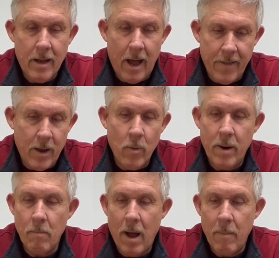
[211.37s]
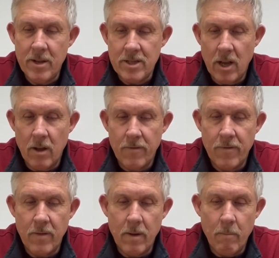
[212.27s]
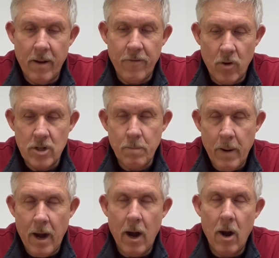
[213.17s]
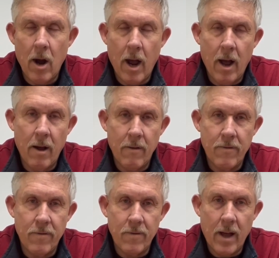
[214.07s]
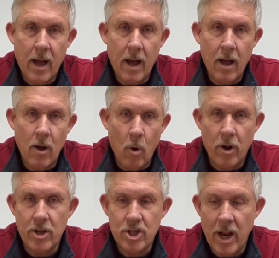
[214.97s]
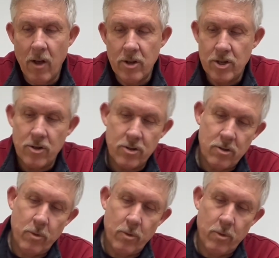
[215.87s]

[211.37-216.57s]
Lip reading: I then went and bought myself my first pair of Hoka Challengers,